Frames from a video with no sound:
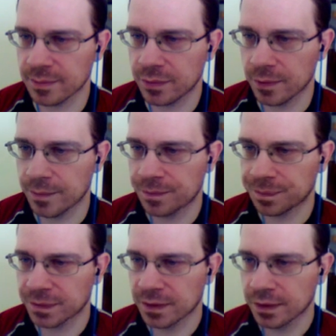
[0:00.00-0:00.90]
tempo.
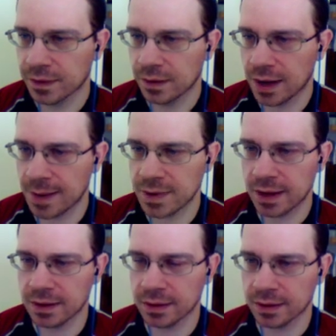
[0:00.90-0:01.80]
I'm
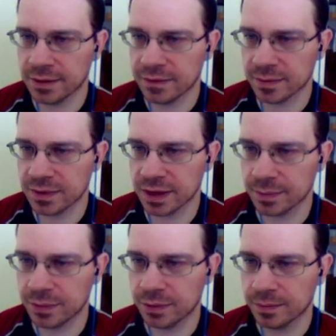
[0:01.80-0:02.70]
not gonna give him
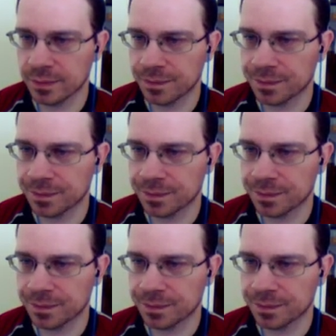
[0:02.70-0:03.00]
tempo.